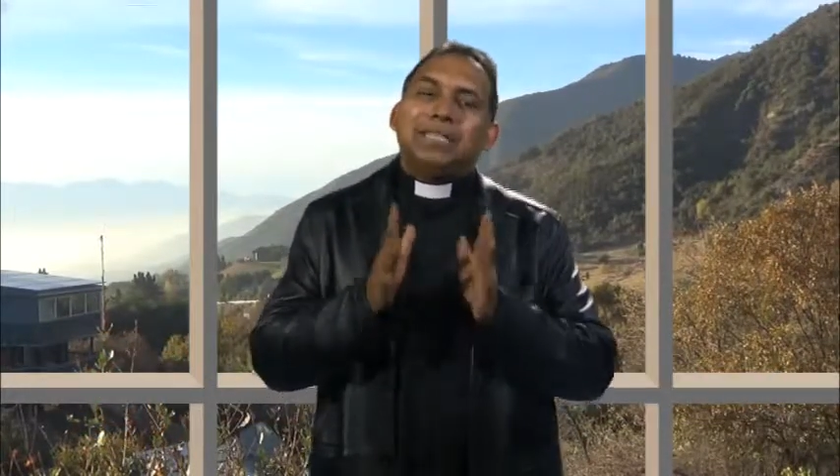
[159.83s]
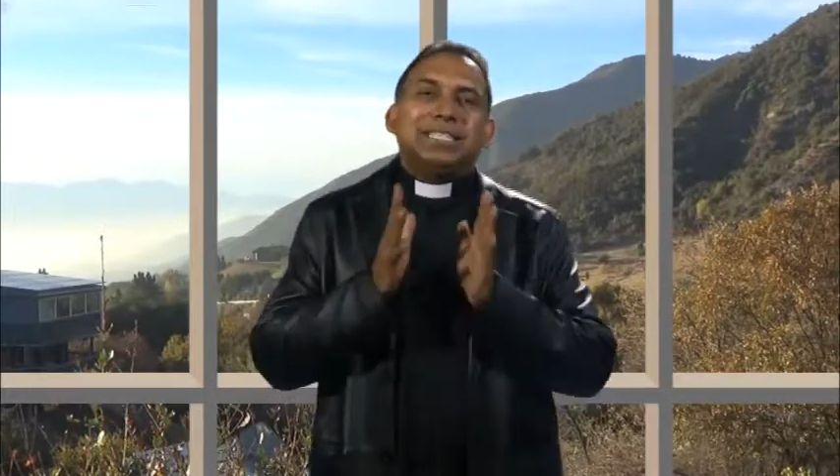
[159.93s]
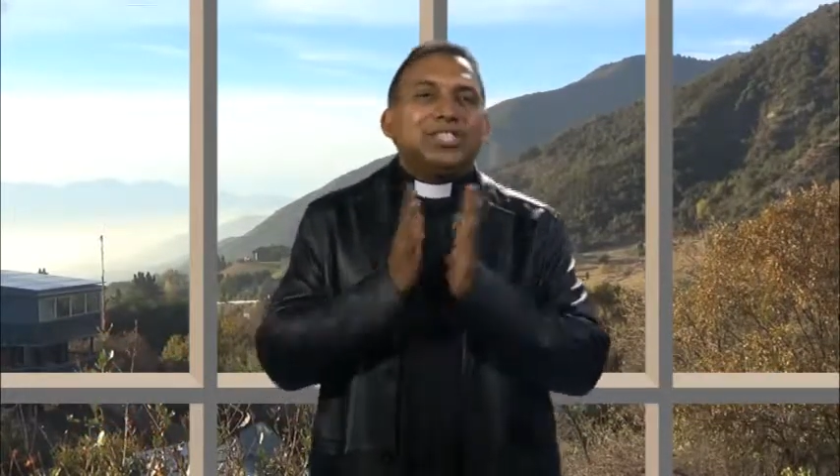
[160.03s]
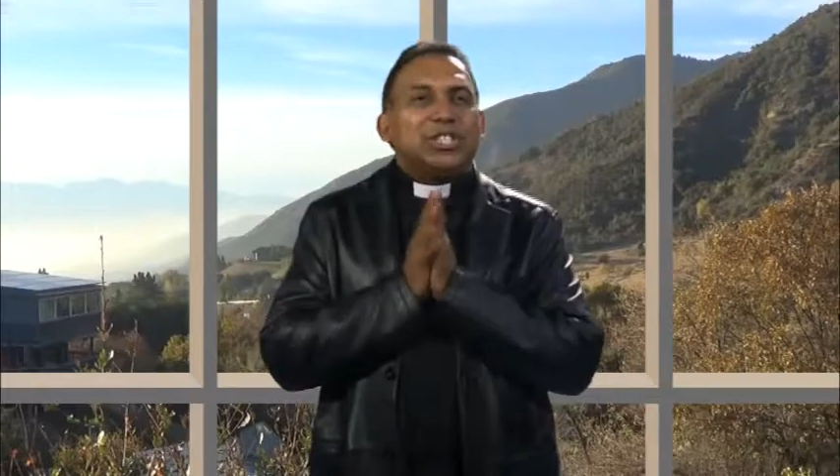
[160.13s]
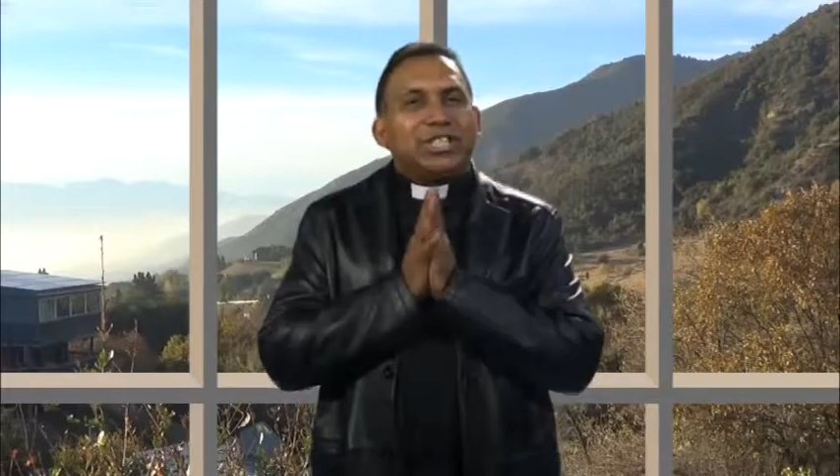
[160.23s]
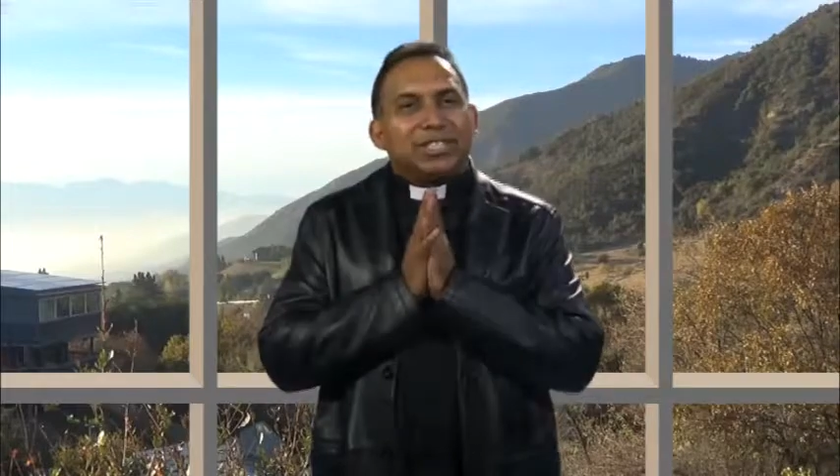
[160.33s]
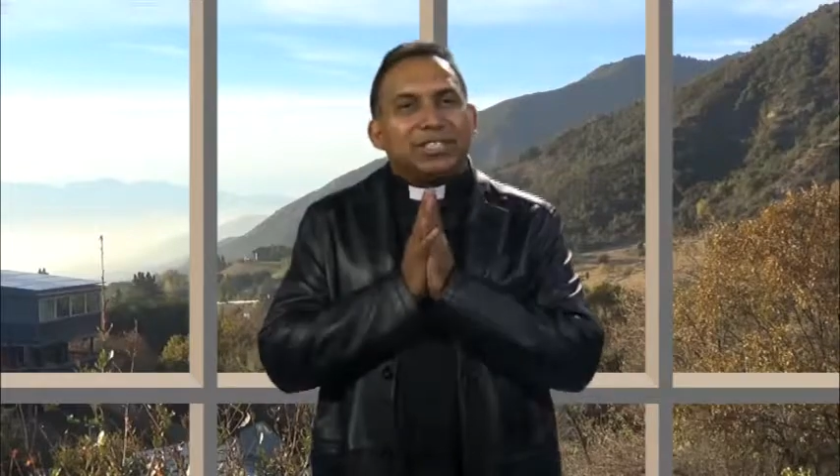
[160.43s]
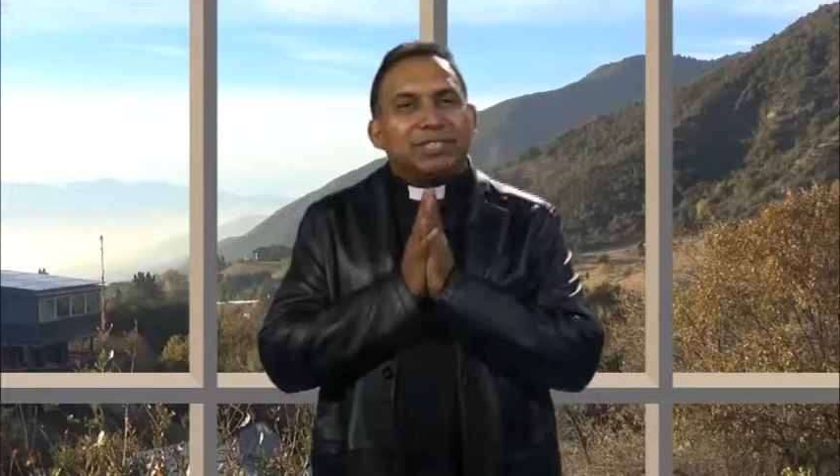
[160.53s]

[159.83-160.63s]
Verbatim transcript: sisters.